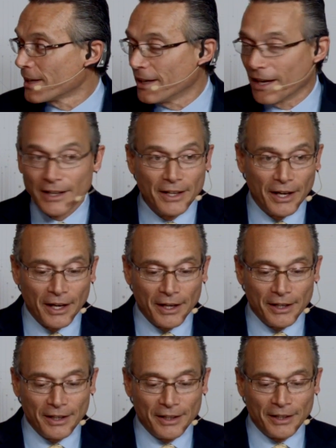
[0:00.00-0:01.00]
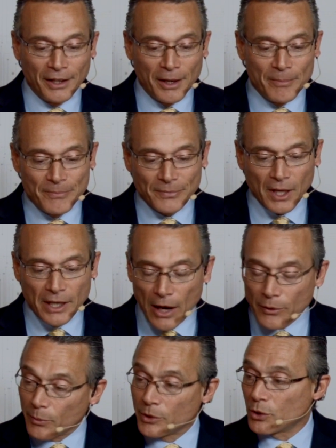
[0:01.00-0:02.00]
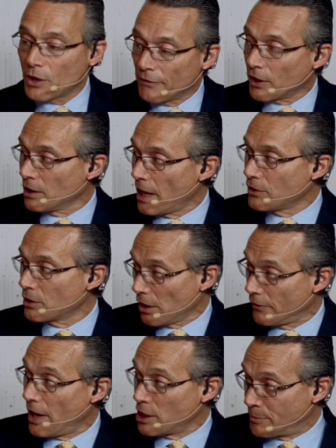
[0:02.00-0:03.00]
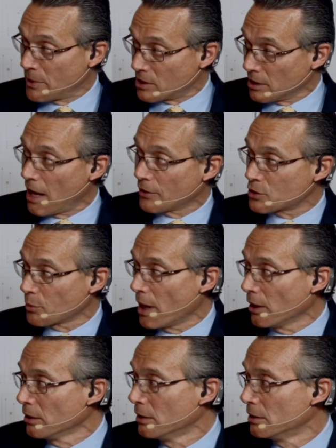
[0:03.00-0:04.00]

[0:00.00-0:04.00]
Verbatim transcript: And, uh, um, and now when you cover cloud, you cover HP's cloud as well?